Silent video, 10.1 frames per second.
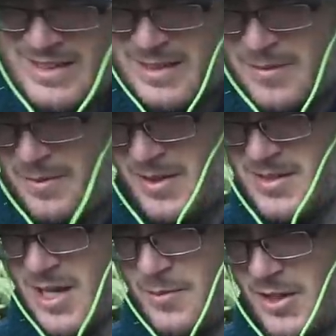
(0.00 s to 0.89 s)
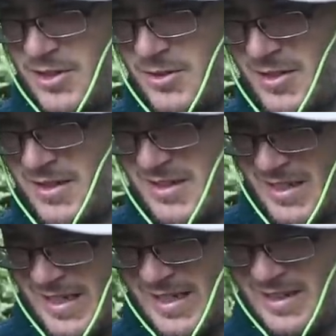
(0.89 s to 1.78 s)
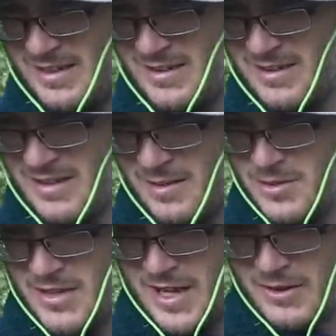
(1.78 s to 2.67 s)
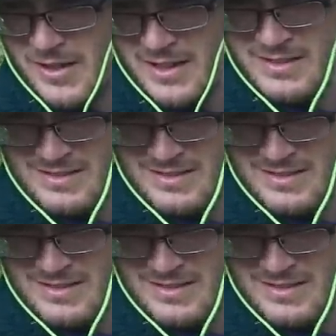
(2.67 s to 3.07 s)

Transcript: Yeah, maybe stop what you're doing and uh, come do that, okay?